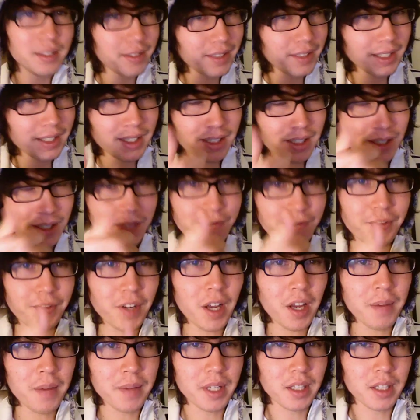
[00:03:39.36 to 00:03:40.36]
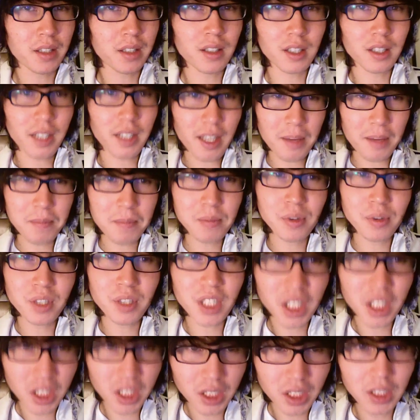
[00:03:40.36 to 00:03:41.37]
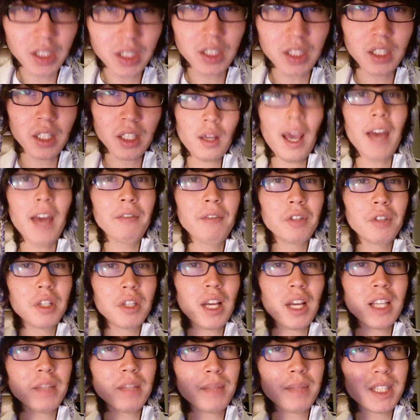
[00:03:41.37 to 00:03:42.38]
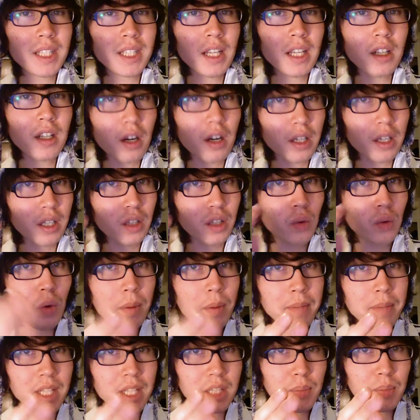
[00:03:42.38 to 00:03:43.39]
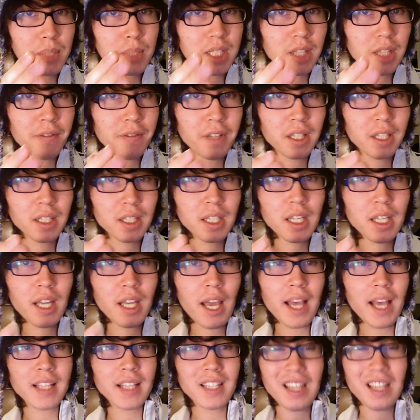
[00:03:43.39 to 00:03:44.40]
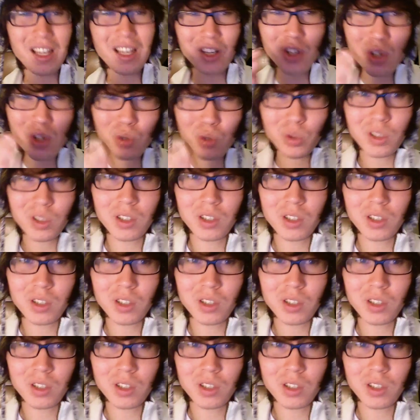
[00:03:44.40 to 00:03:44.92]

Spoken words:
this phenomenon called Genbunichi, advertisements that targeted women specifically as a new